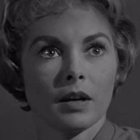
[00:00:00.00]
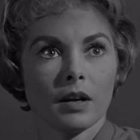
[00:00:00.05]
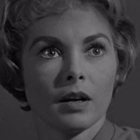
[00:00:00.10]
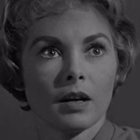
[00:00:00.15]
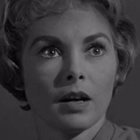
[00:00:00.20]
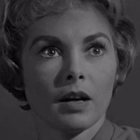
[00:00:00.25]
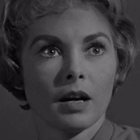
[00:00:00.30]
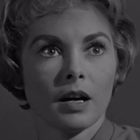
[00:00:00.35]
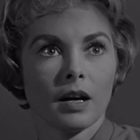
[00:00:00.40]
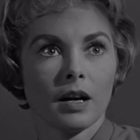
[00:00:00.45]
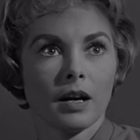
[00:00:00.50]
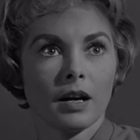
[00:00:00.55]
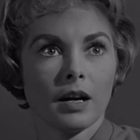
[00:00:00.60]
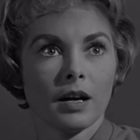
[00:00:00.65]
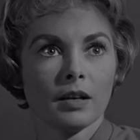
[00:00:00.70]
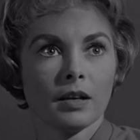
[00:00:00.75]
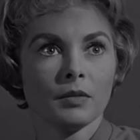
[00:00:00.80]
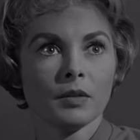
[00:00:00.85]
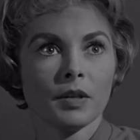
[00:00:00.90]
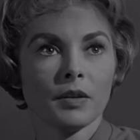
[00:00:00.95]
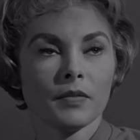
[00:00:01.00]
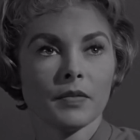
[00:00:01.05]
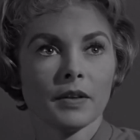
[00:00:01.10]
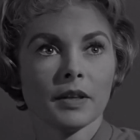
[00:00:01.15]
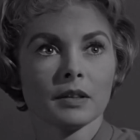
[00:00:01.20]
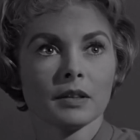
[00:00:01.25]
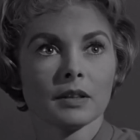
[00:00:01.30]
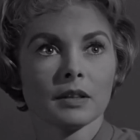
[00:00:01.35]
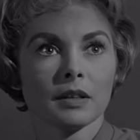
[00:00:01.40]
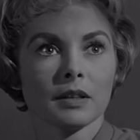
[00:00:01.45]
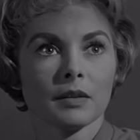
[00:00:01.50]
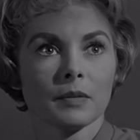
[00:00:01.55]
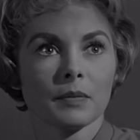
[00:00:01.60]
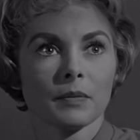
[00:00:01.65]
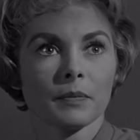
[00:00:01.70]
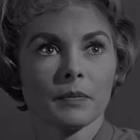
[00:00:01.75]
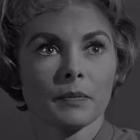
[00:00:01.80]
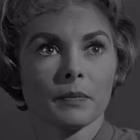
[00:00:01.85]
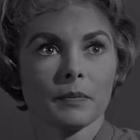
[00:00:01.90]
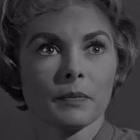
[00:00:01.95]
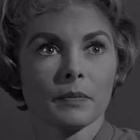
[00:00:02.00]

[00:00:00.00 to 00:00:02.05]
and shows her openness and vulnerability.